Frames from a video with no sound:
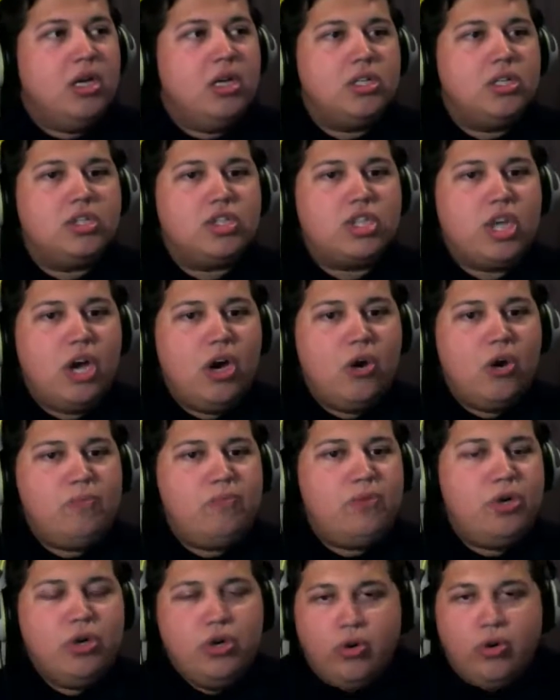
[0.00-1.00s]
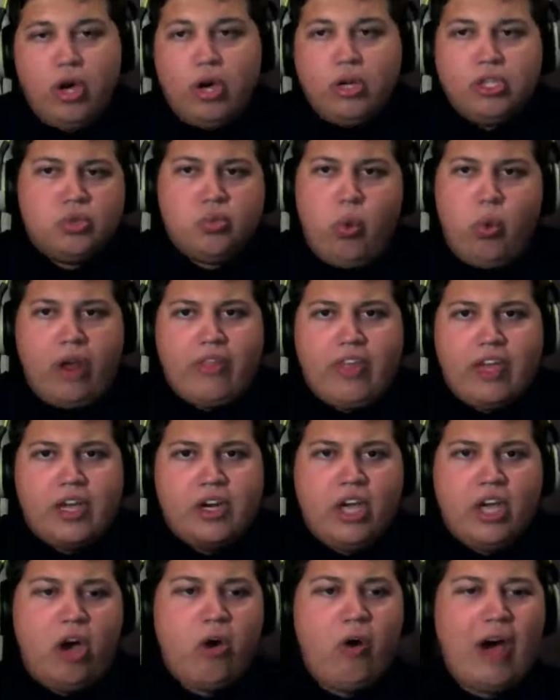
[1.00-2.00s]
So, who knows where they
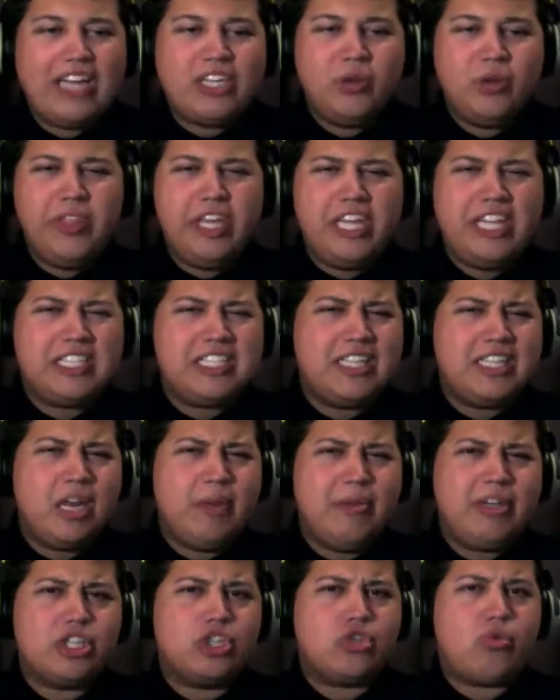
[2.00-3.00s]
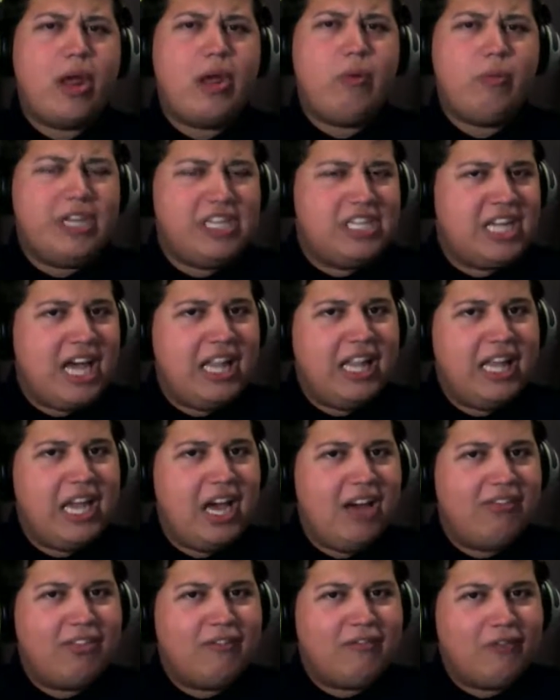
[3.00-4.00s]
could go. I don't think this is going to be a straight retelling
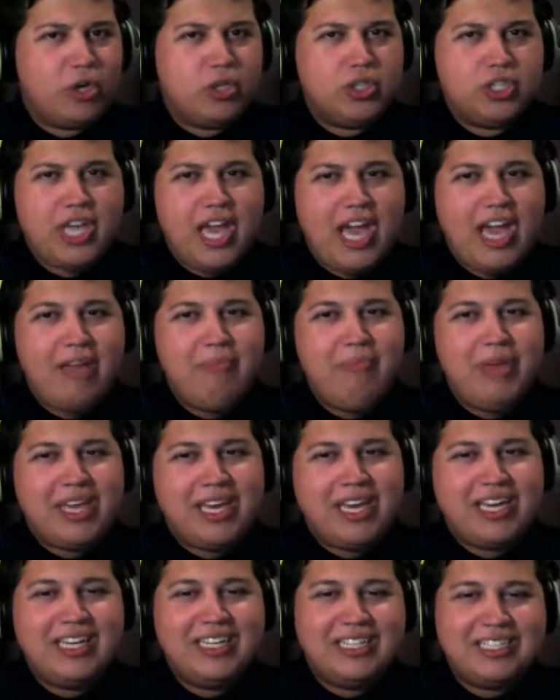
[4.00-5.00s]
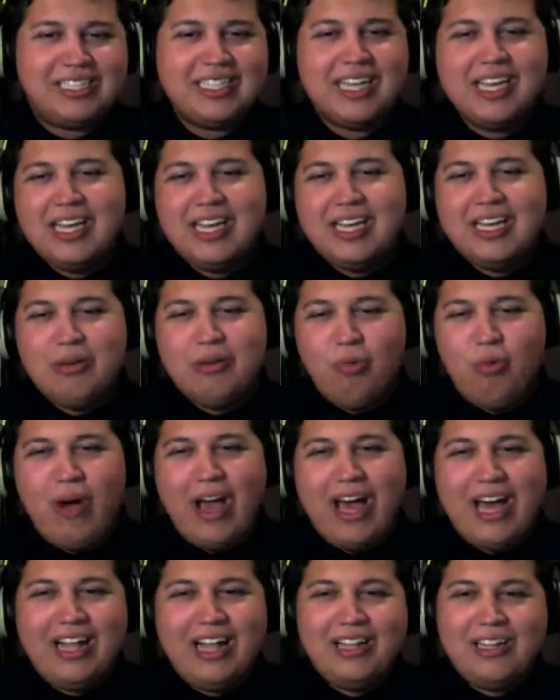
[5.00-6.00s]
of the first game because,
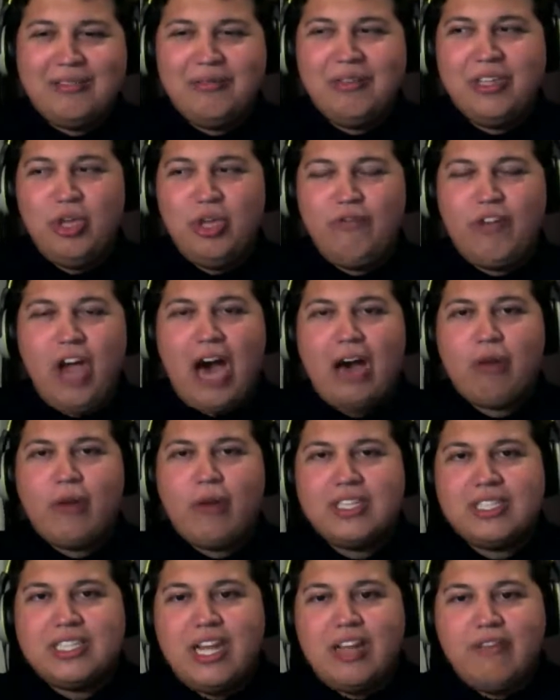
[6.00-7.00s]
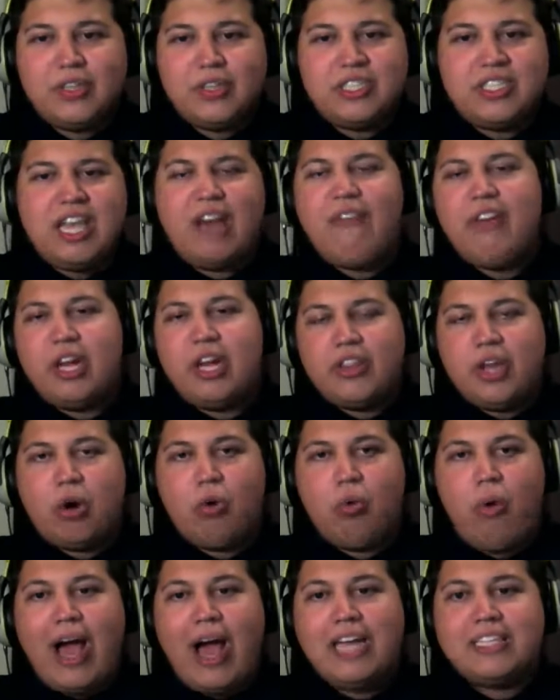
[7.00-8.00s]
well, you've got Resident Evil 7 on the
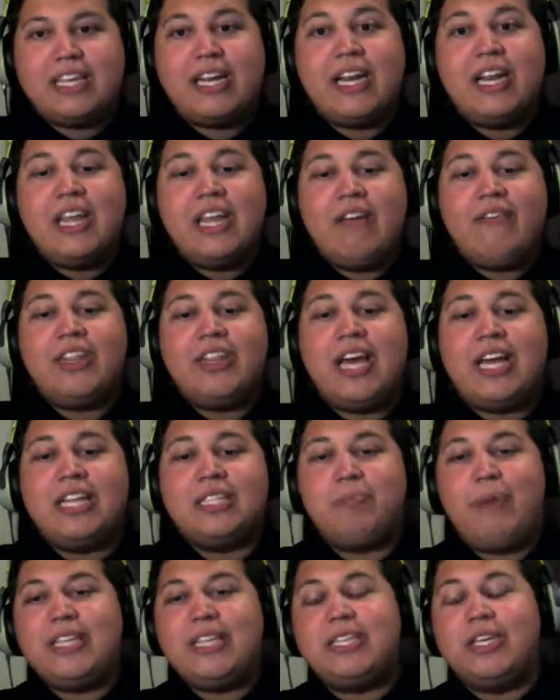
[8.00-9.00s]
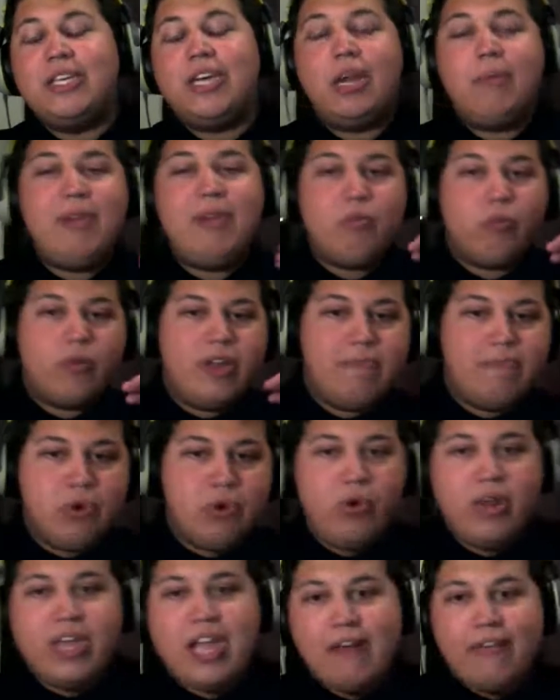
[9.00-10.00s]
horizon, and given that it's basically going to be
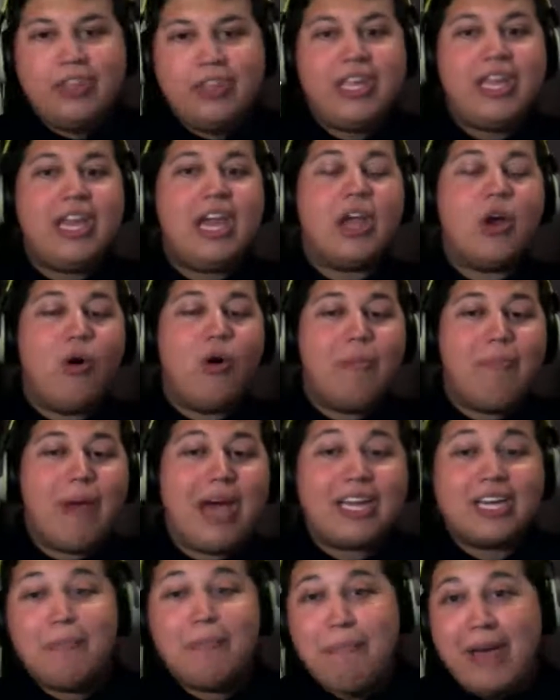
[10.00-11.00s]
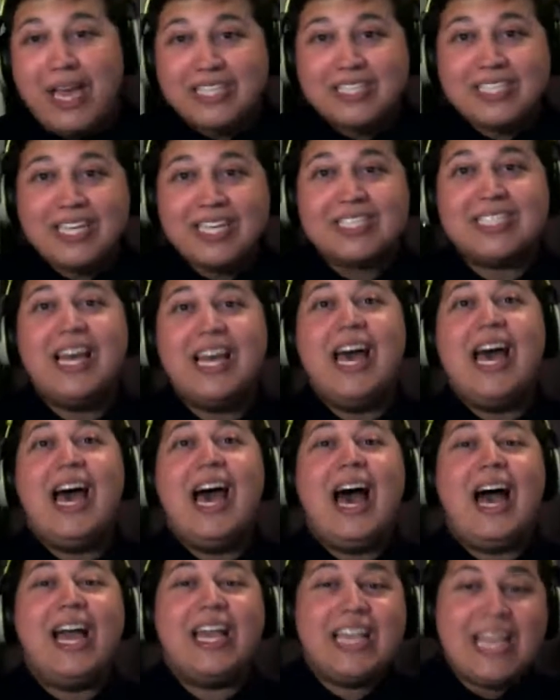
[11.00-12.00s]
rebooting everything and going back to basics,
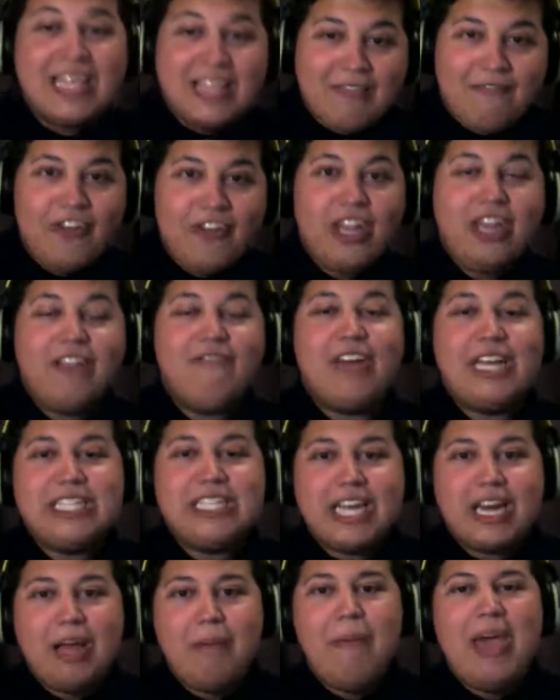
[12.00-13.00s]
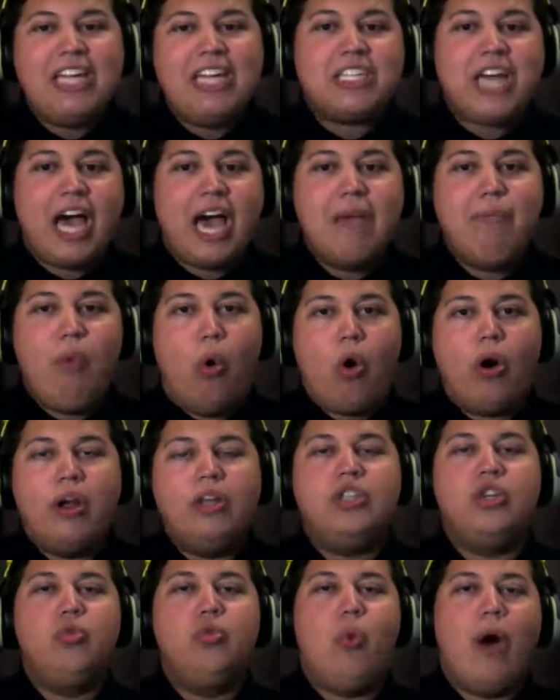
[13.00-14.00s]
I get the feeling Vendetta may tie more
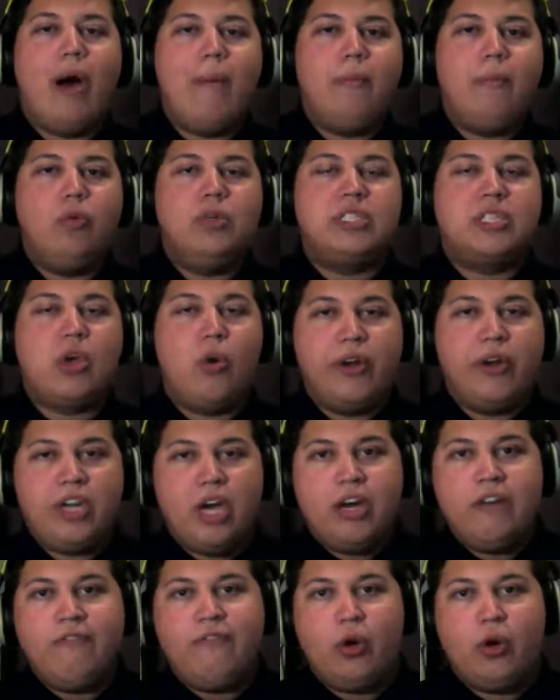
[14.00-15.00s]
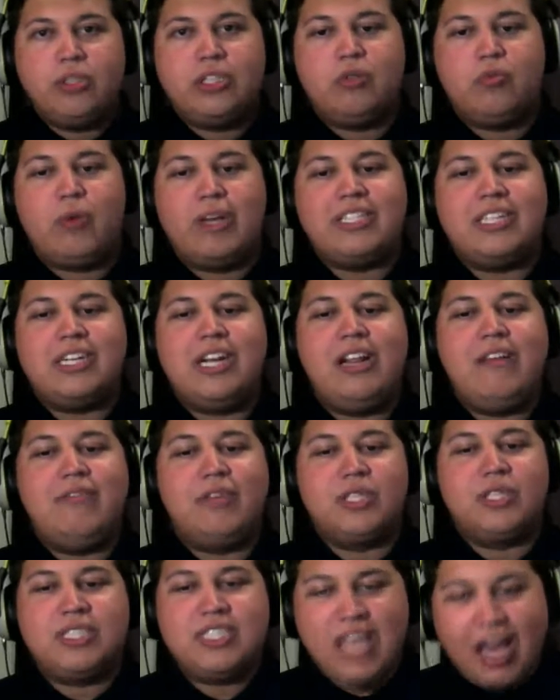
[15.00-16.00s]
into what was going to unfold in Resident
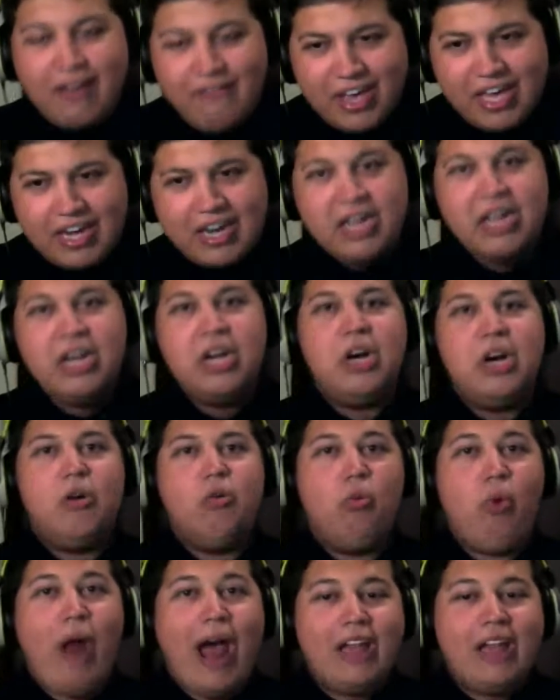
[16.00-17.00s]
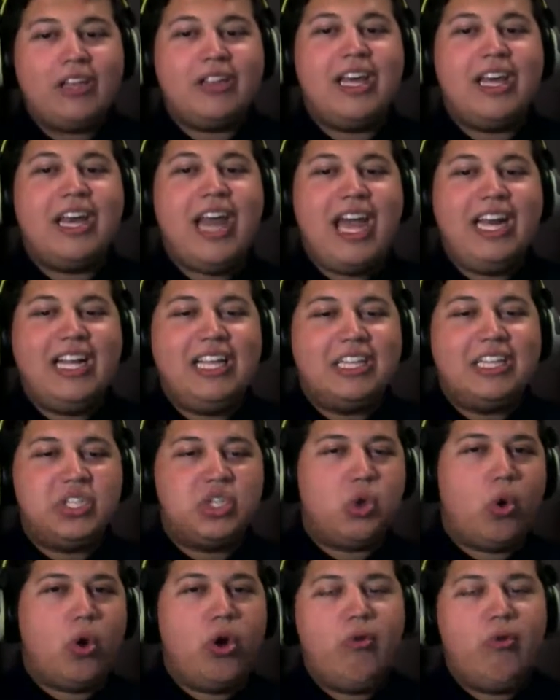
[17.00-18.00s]
Evil 7 rather than any of the
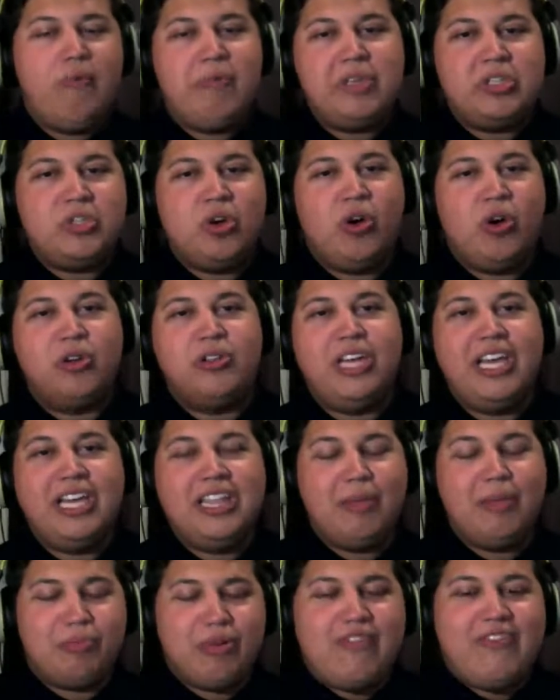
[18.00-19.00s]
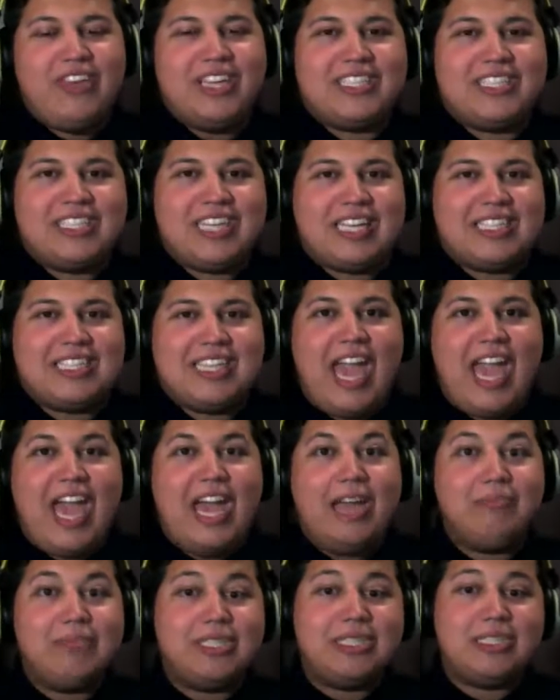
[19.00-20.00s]
story we've been told in the previous 6
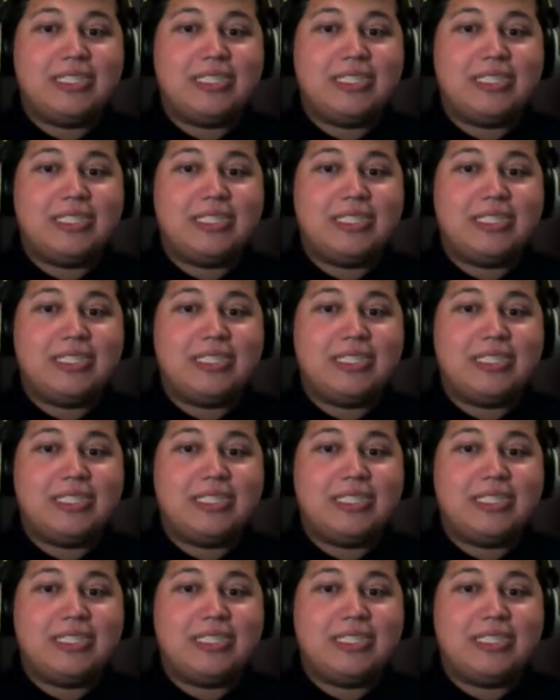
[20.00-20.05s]
games.